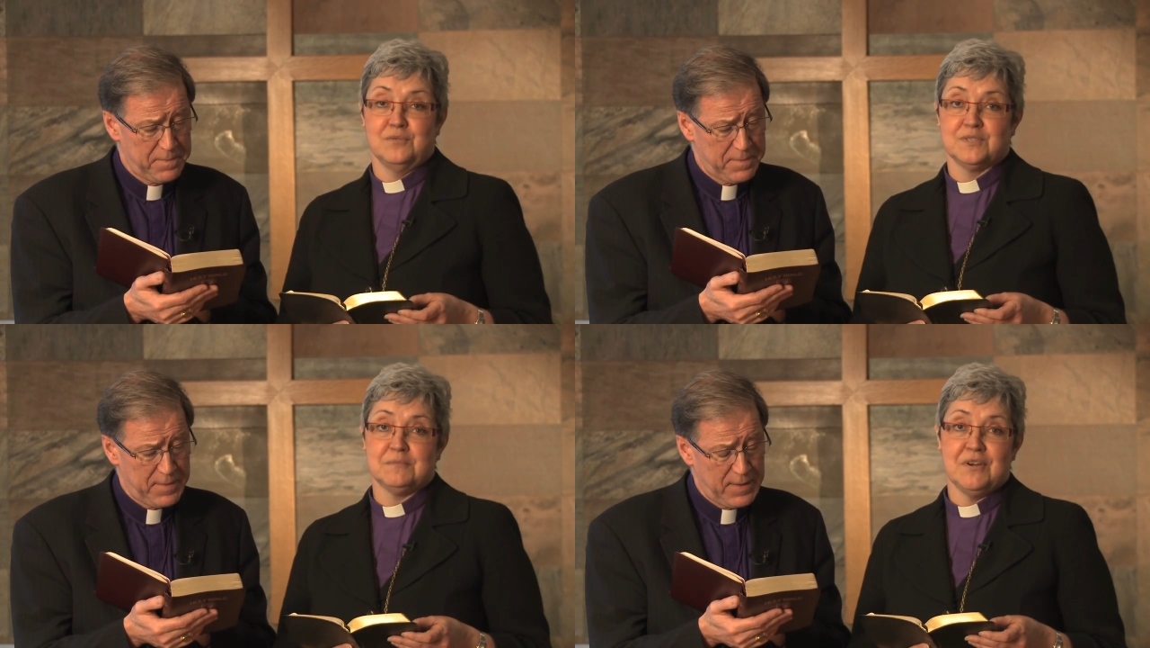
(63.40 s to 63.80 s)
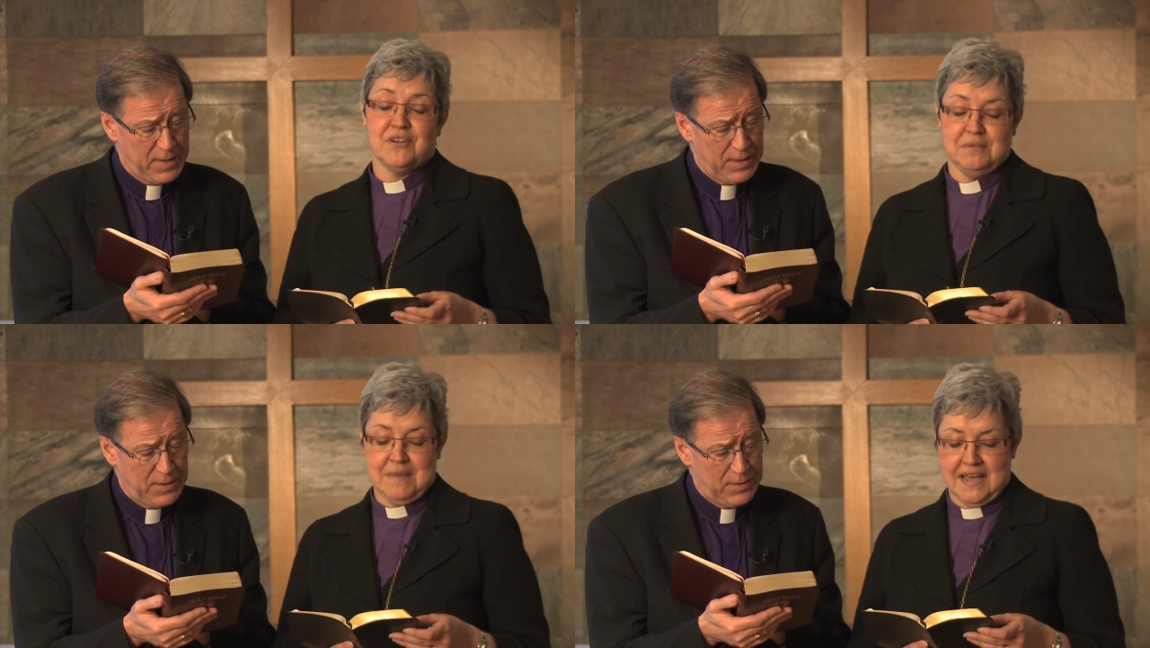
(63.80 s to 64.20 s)
Speaker 1: it was
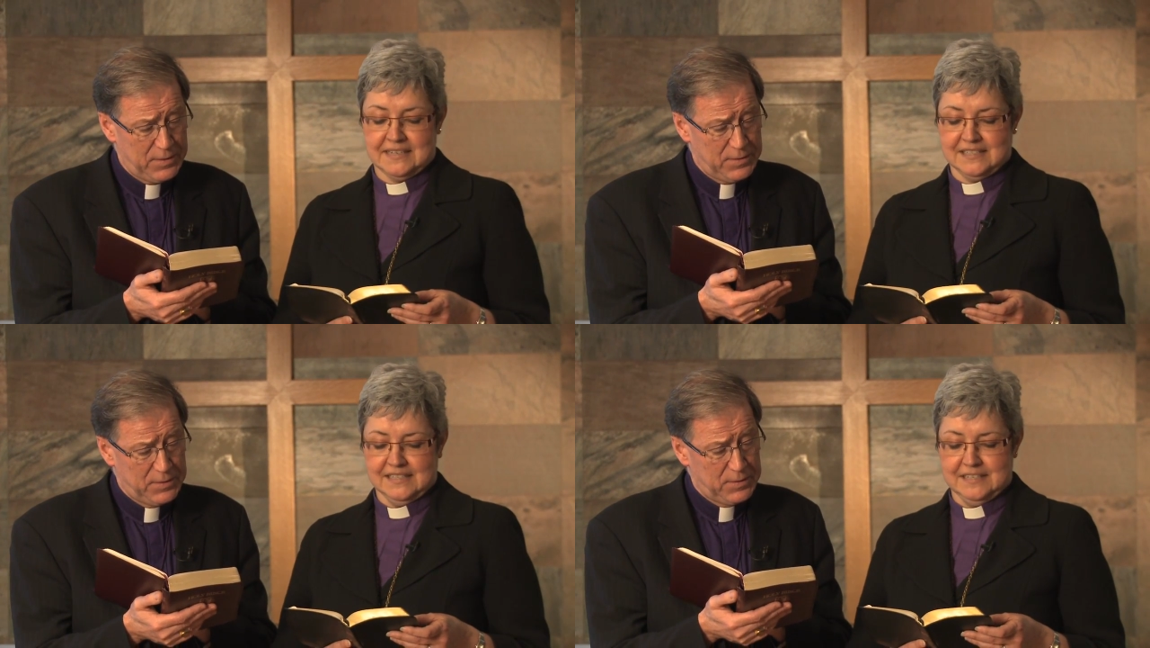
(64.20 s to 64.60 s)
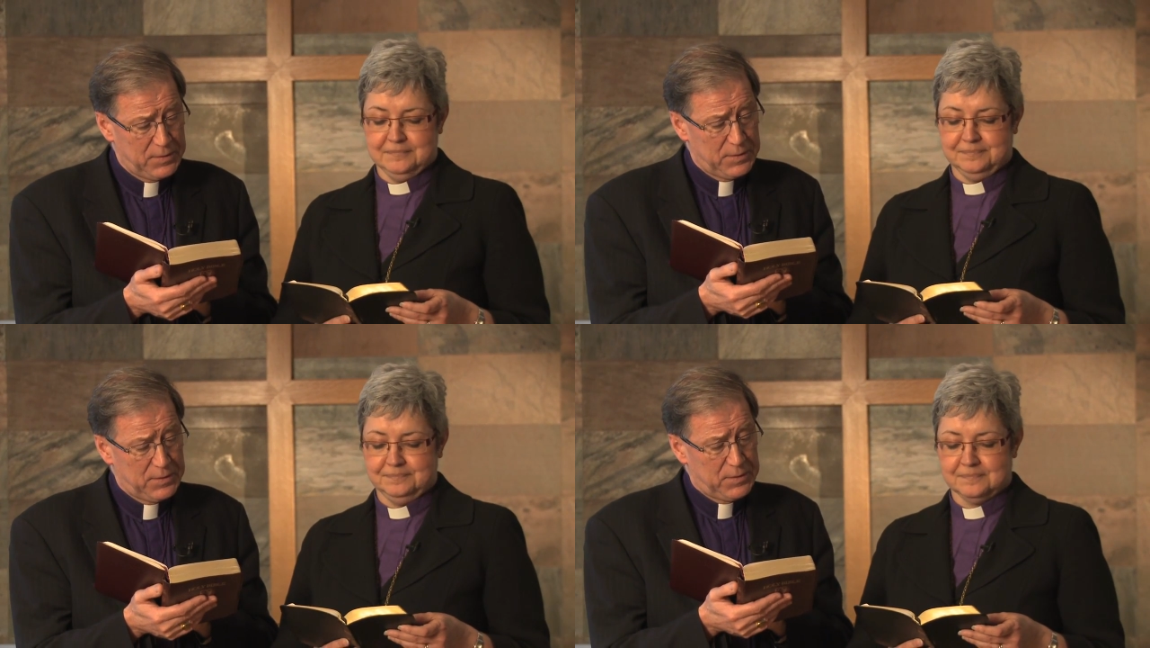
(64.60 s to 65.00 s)
Mary
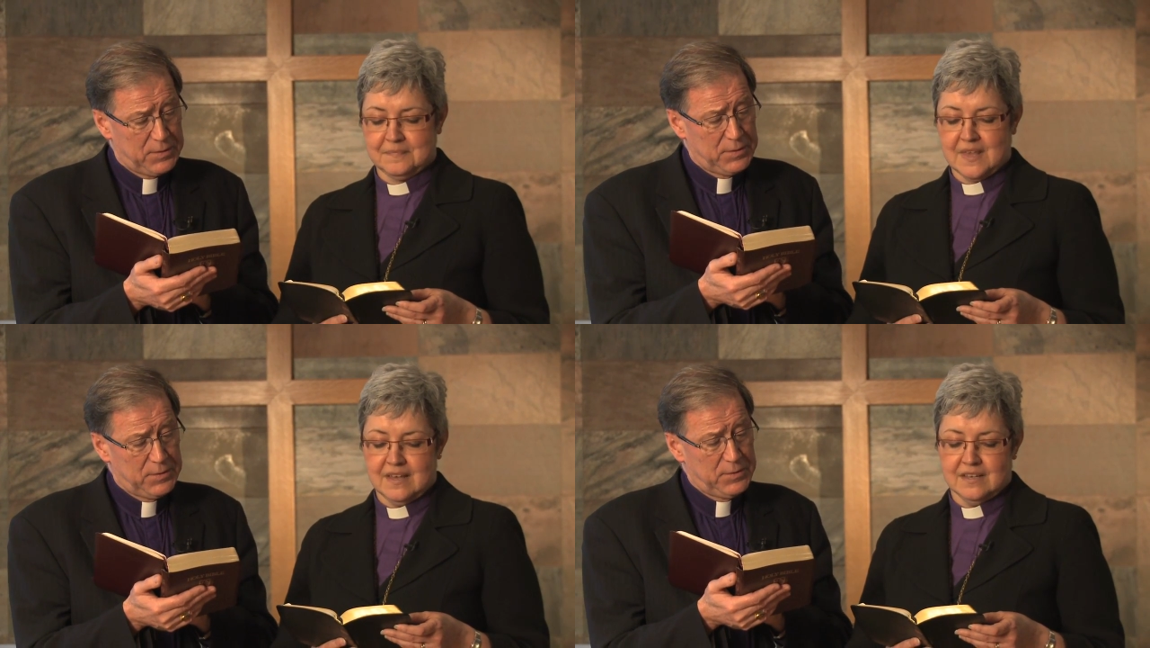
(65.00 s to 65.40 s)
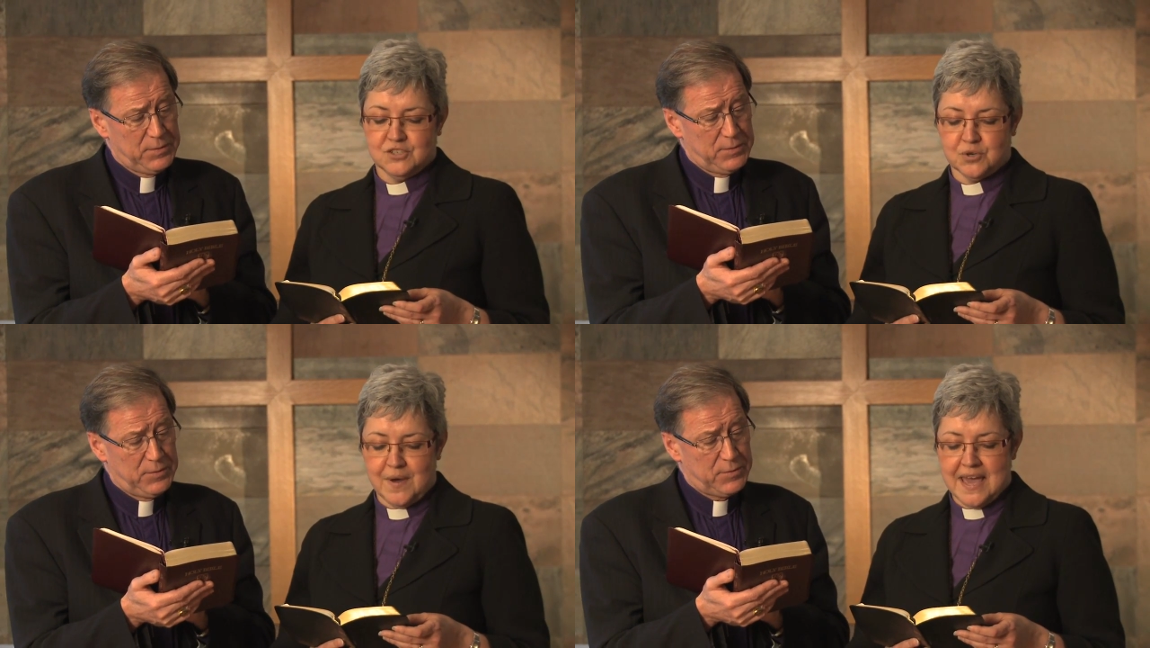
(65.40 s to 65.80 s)
Magdalene
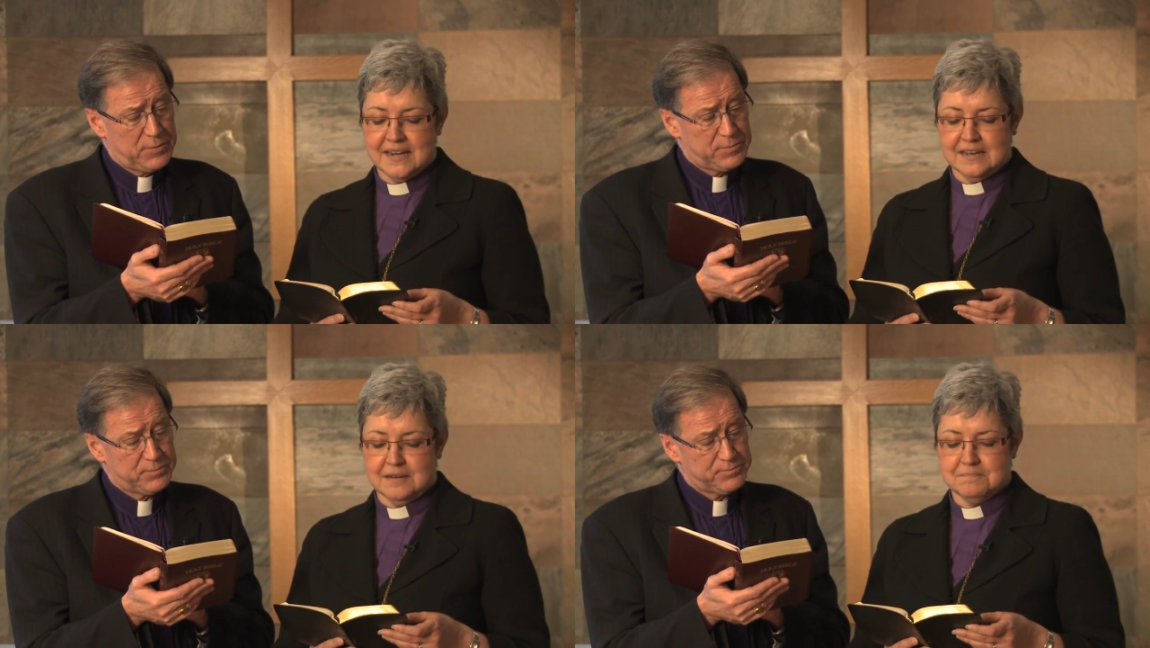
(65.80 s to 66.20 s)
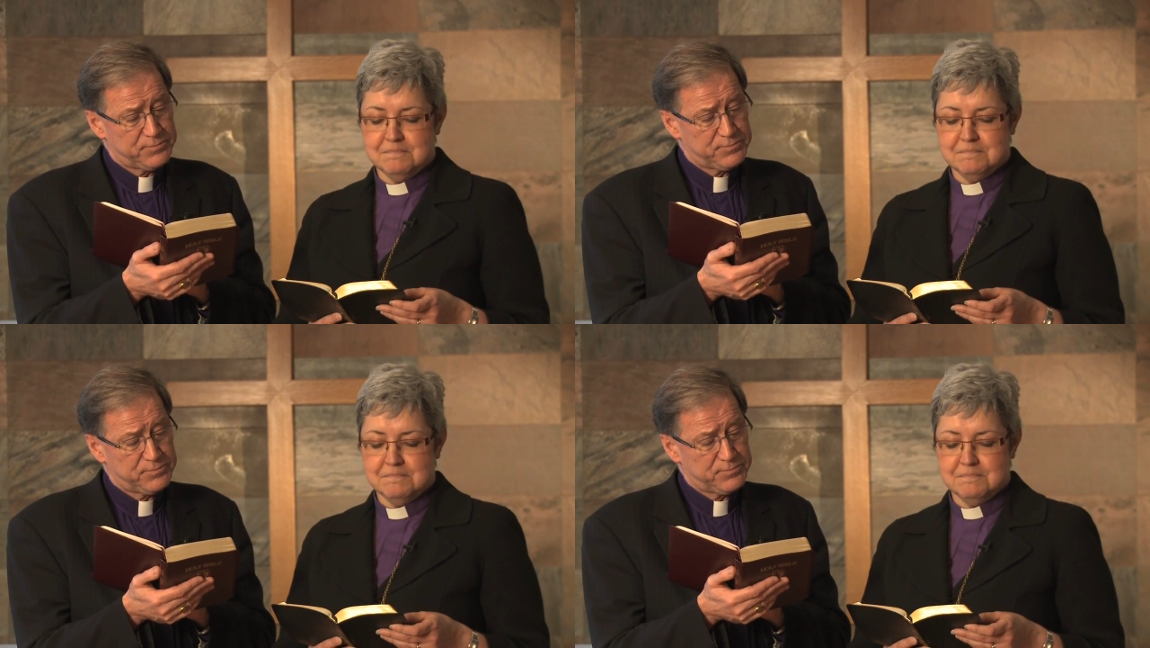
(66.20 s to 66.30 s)
Joanna,